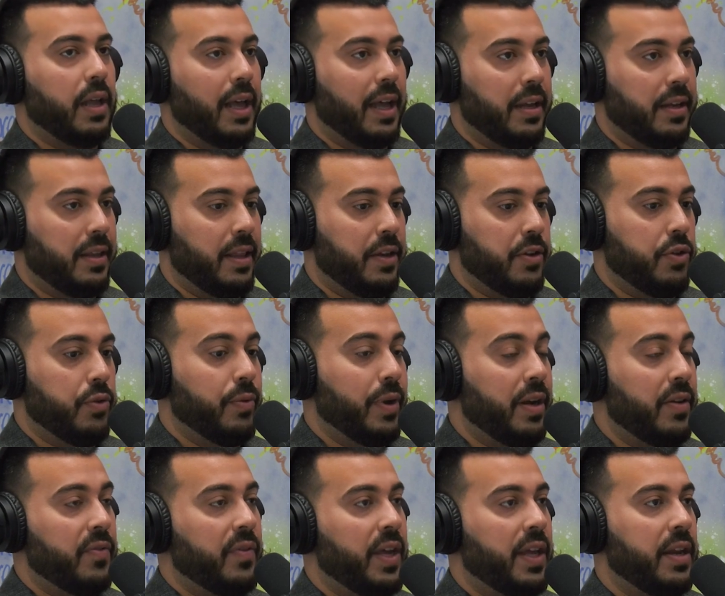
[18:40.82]
and then you
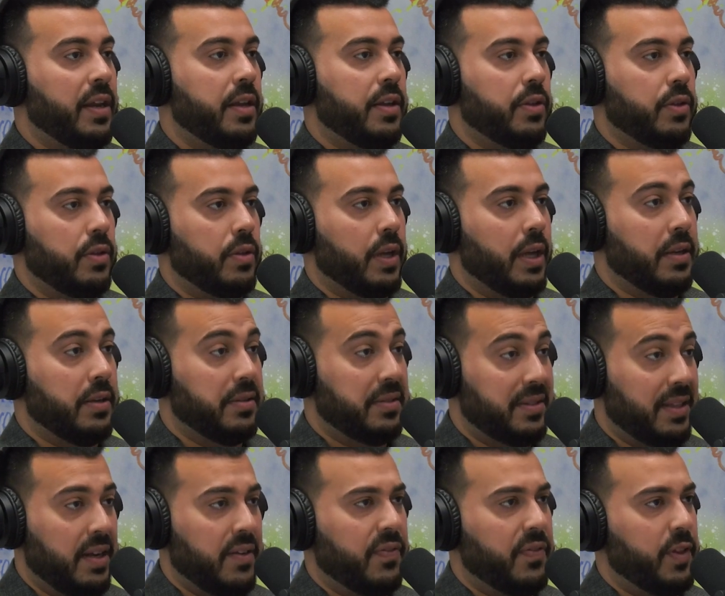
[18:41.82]
renovate it. And
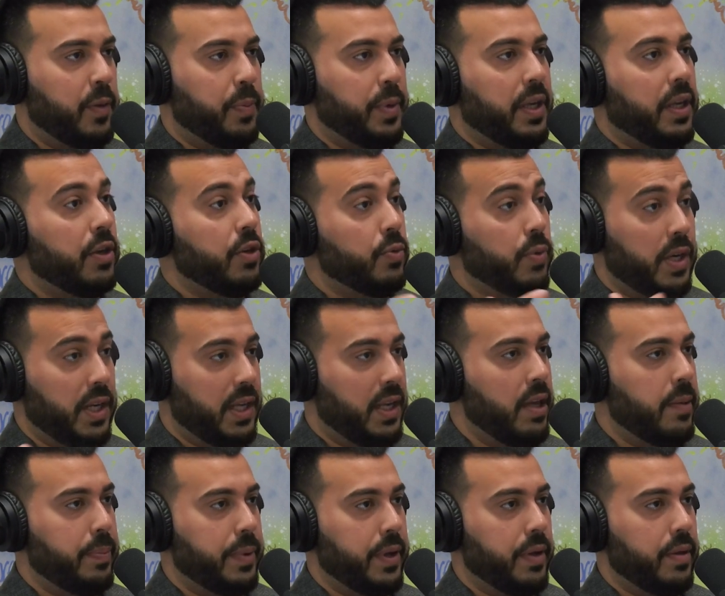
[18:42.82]
instead of flipping it, you want to
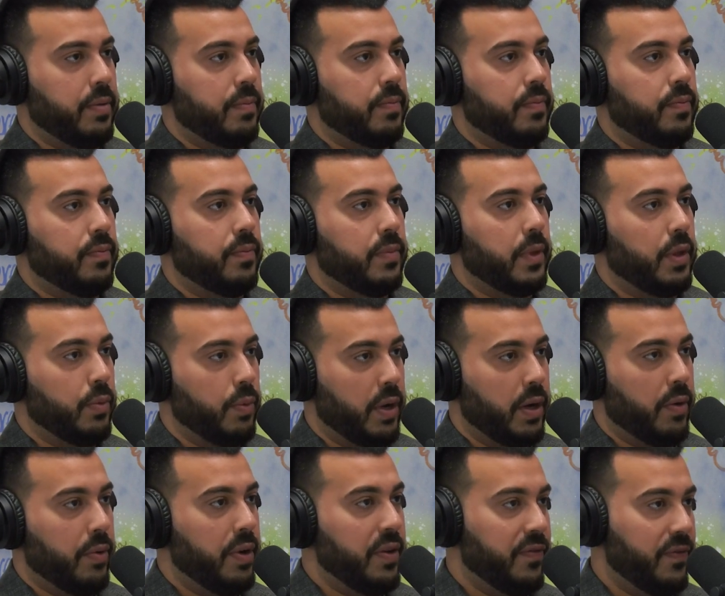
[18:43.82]
keep it. You
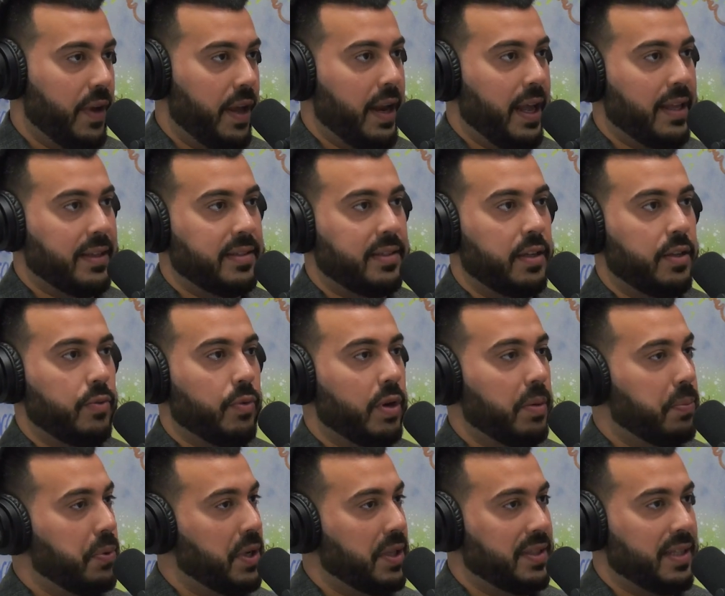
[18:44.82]
want to refinance it. You want
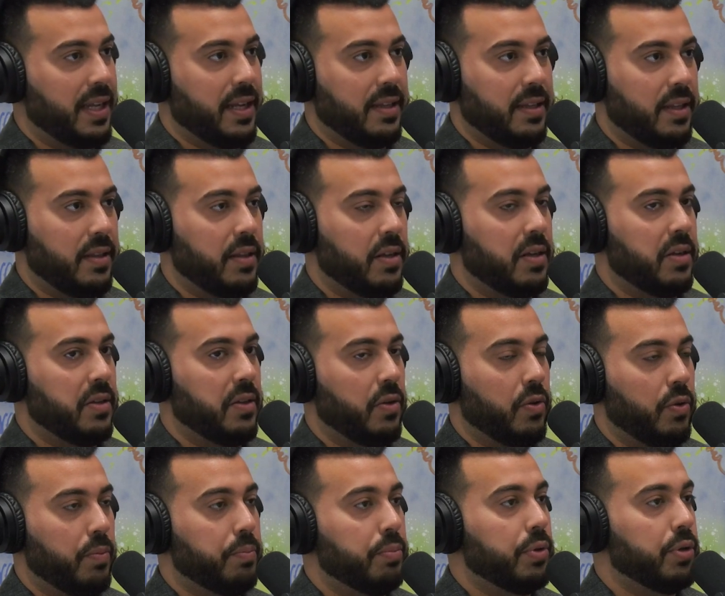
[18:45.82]
to put a tenant in there, the
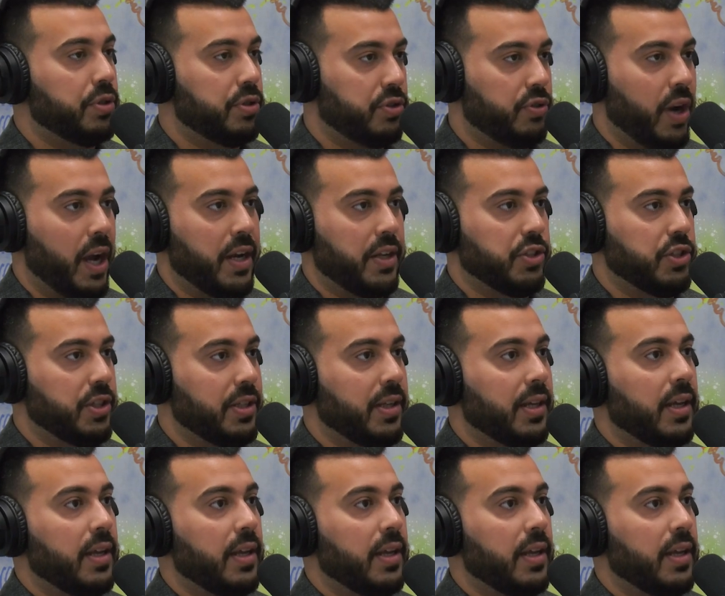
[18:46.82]
whole BRRRR strategy.